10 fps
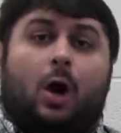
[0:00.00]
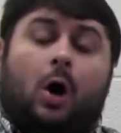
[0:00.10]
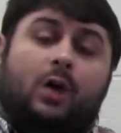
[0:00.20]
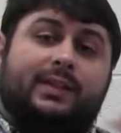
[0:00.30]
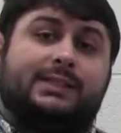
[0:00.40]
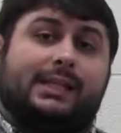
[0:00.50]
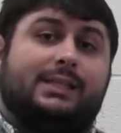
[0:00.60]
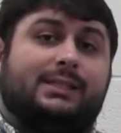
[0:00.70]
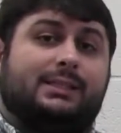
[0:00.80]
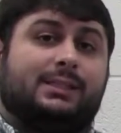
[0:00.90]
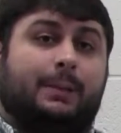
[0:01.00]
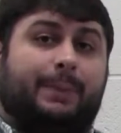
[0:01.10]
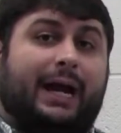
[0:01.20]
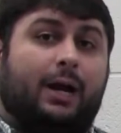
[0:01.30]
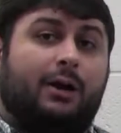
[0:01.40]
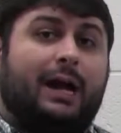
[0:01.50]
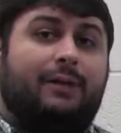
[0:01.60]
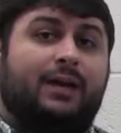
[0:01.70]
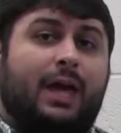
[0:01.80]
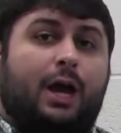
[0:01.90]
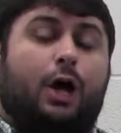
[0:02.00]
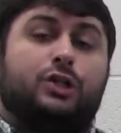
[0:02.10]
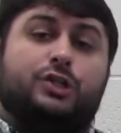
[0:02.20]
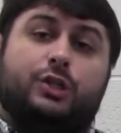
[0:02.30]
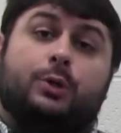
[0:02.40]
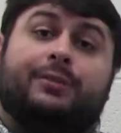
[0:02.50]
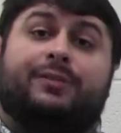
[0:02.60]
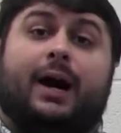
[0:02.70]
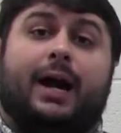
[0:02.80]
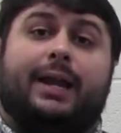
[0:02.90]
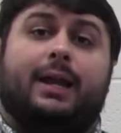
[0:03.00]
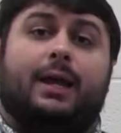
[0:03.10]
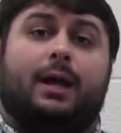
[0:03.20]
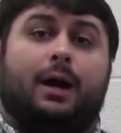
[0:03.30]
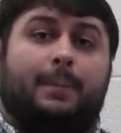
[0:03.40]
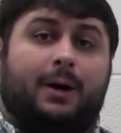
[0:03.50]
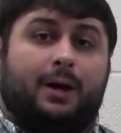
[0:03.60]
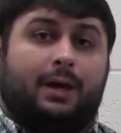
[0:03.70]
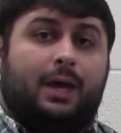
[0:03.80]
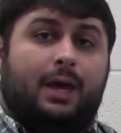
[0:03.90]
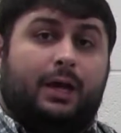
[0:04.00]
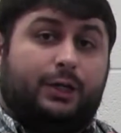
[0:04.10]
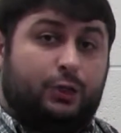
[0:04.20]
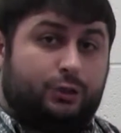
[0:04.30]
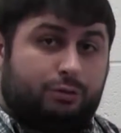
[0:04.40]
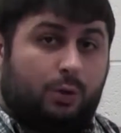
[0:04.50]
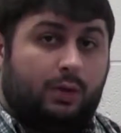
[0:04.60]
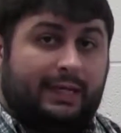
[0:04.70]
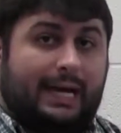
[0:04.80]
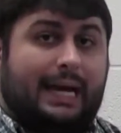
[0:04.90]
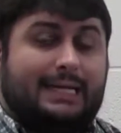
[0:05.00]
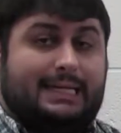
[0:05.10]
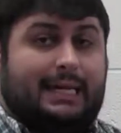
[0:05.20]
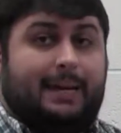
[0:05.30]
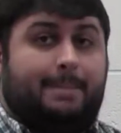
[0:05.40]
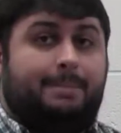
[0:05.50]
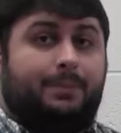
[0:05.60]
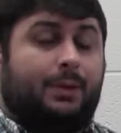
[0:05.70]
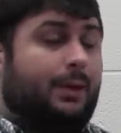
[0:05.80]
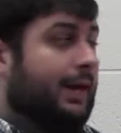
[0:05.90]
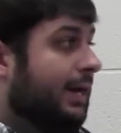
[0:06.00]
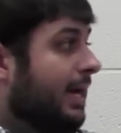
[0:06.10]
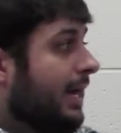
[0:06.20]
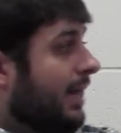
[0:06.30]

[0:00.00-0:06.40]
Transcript: All the sentences in a paragraph are unified among a controlling idea, okay?